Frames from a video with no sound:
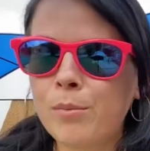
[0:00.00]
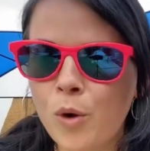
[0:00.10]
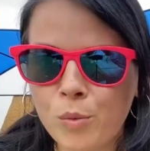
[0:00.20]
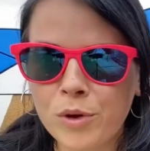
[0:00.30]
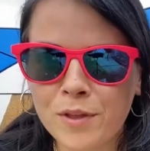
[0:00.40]

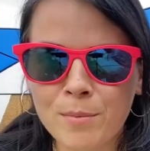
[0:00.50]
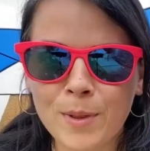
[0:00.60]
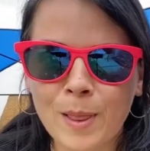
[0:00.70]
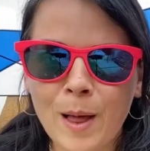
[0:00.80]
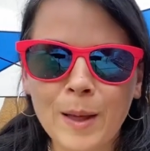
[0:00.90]
home with him a
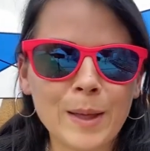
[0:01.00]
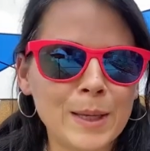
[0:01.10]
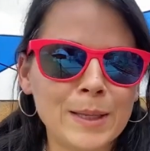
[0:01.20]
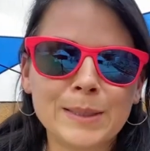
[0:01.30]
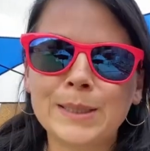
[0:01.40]
lot. He
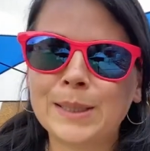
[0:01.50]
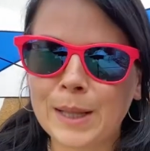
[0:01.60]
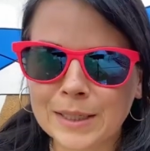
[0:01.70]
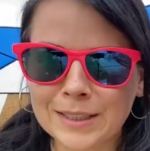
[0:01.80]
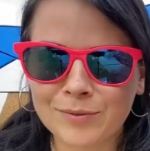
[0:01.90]
gets
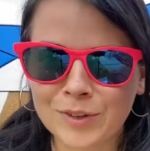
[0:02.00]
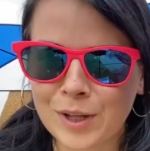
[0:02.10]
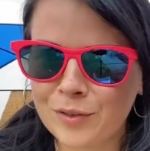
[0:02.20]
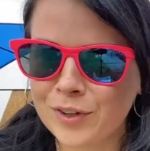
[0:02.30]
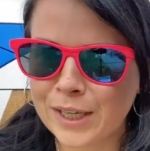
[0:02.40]
lots of
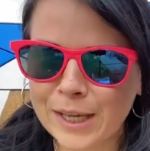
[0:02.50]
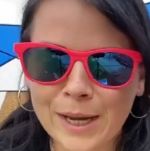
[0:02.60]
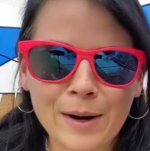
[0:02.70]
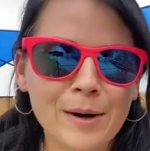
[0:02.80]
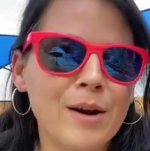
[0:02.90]
love and
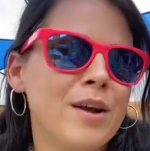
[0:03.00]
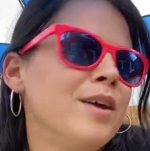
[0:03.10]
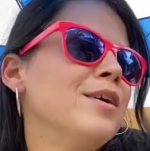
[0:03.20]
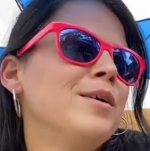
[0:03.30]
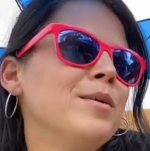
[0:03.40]
care,
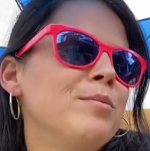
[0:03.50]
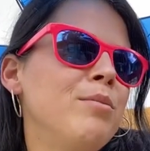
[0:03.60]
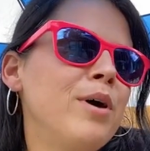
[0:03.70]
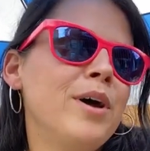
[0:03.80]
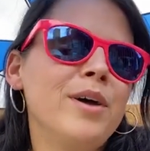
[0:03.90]

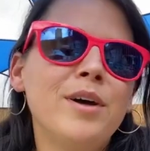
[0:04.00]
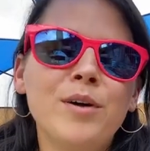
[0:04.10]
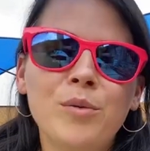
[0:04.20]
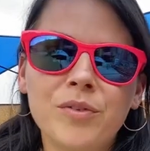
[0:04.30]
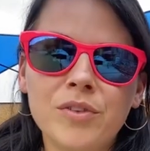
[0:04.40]

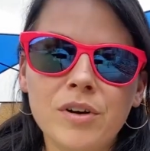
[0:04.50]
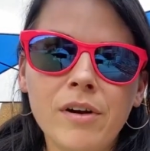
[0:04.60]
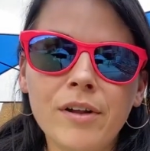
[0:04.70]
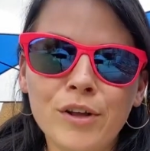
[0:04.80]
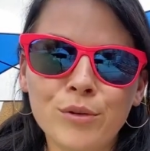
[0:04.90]
but we've
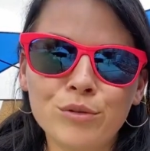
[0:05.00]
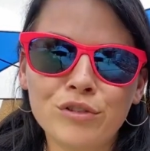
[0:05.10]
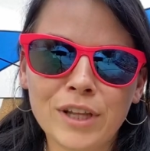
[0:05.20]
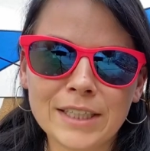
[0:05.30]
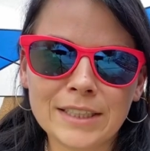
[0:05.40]
learned a huge
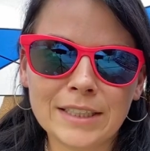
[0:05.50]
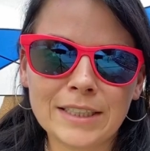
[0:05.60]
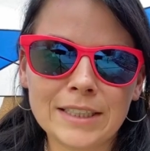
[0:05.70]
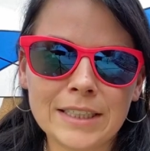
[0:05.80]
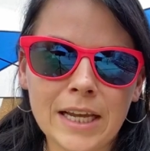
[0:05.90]
lesson
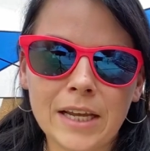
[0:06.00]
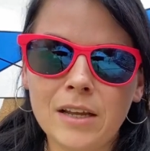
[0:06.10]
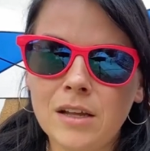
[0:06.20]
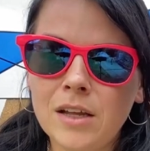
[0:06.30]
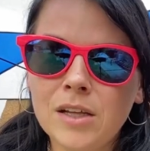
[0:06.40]
today.
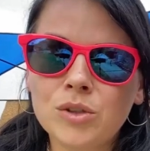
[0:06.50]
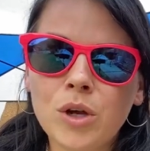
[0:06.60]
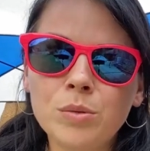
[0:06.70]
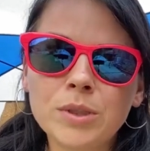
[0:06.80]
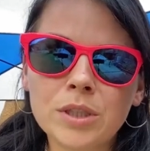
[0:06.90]
So I
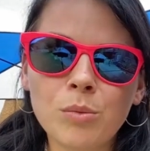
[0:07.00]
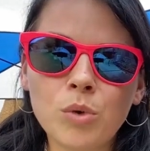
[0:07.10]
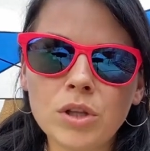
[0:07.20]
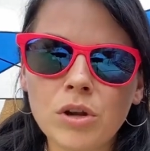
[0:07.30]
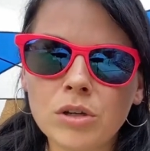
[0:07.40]
hope
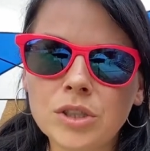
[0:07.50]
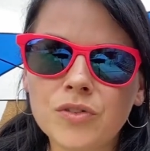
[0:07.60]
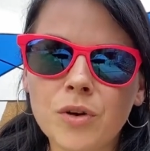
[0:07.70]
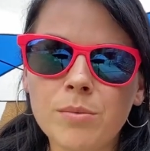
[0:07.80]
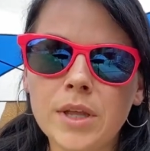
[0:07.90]
someone learns
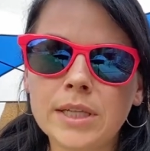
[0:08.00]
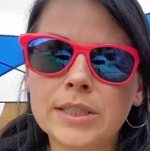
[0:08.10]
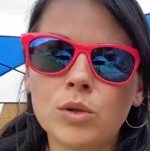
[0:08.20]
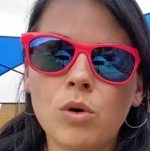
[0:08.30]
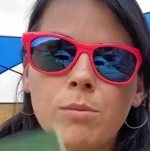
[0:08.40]
from
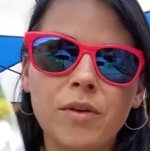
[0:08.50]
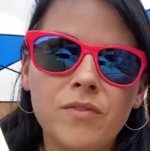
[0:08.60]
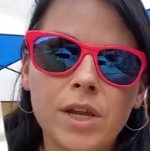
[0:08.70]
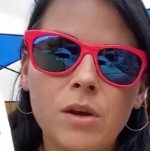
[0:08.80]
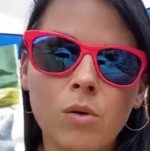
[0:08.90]
this, or my
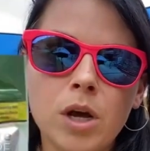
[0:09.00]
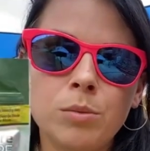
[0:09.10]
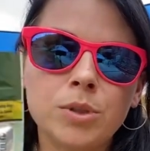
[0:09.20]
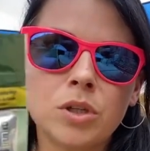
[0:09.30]
video helps